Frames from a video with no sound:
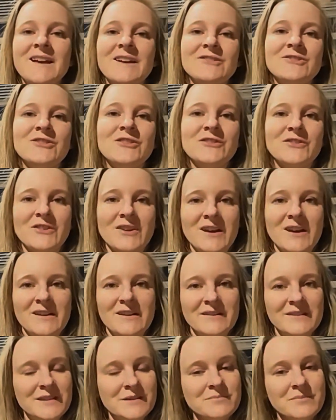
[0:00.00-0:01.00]
just kind of
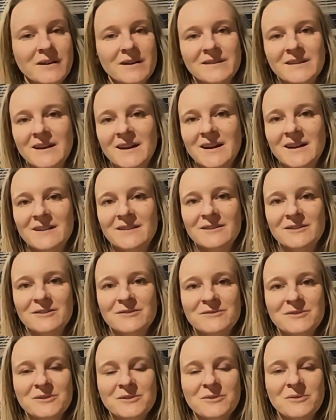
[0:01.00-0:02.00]
sip on that
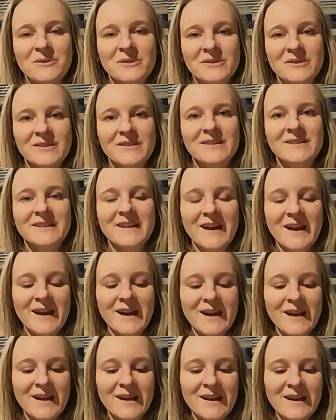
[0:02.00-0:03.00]
over the course of the
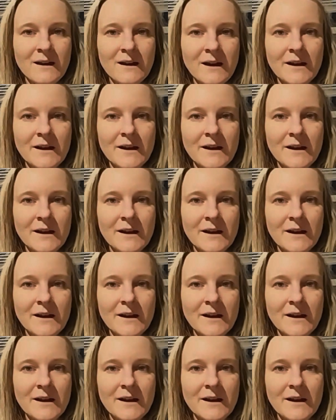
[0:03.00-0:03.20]
day.